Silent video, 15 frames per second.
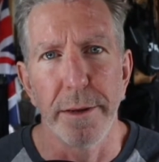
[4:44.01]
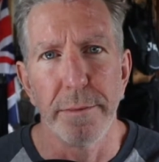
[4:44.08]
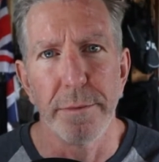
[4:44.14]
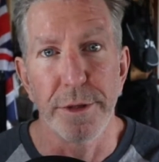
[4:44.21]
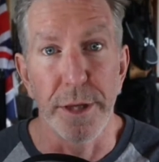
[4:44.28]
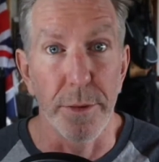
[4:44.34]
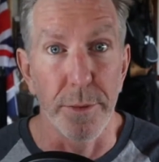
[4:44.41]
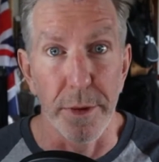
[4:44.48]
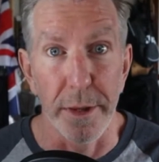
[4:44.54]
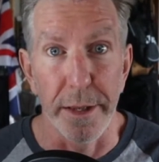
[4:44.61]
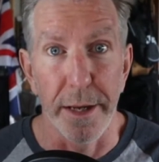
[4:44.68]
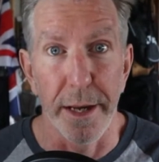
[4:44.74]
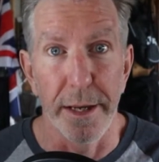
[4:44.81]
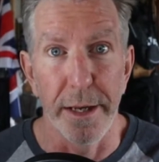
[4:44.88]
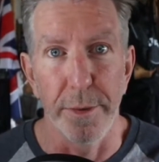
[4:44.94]
generally,
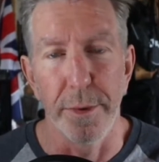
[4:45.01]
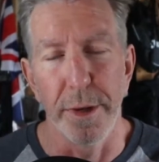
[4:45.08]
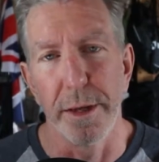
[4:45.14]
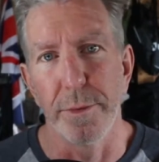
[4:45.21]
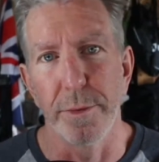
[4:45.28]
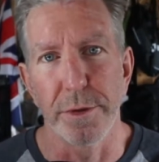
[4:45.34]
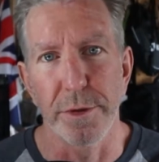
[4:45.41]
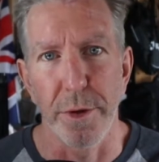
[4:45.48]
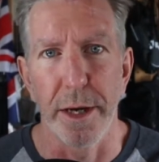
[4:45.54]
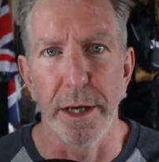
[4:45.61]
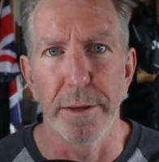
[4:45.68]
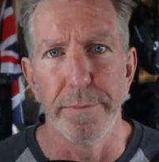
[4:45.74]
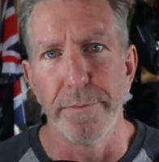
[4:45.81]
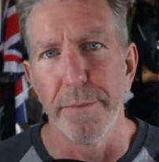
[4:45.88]
and it was trying to,